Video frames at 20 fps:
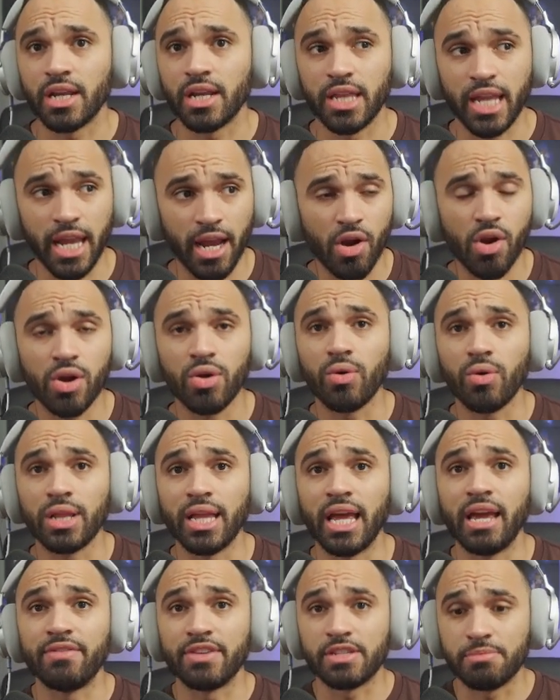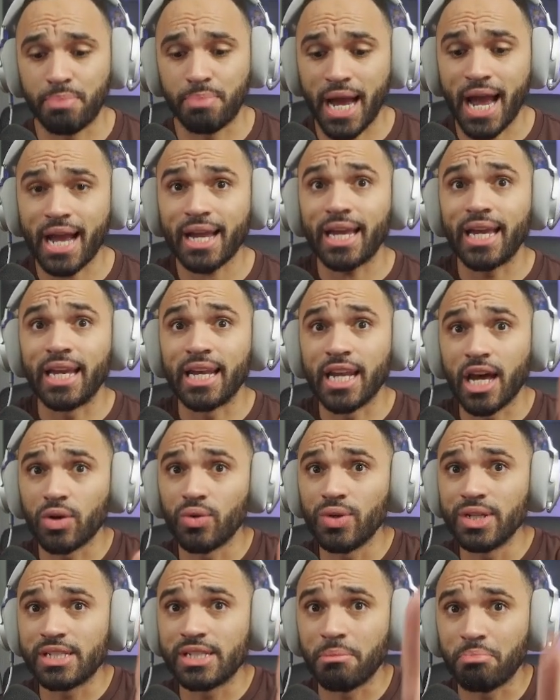The Aerial Glaive is back, and not
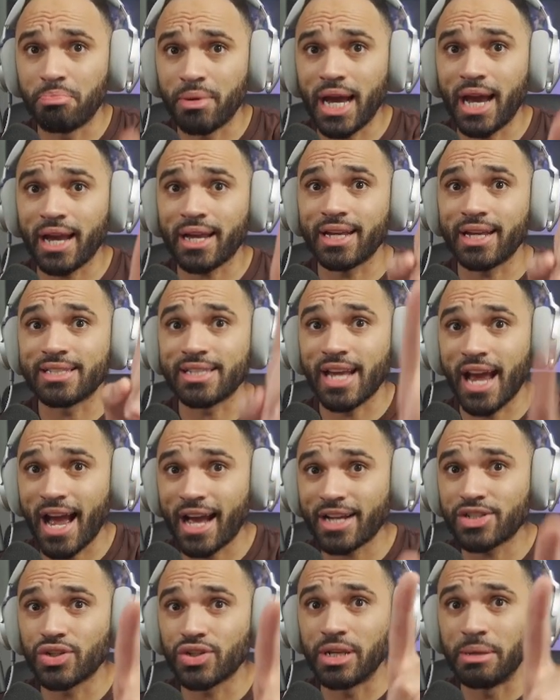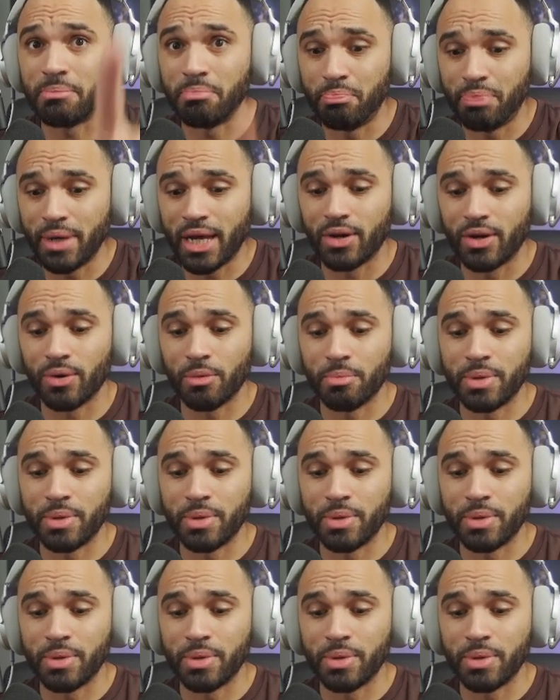only is it back, it's actually better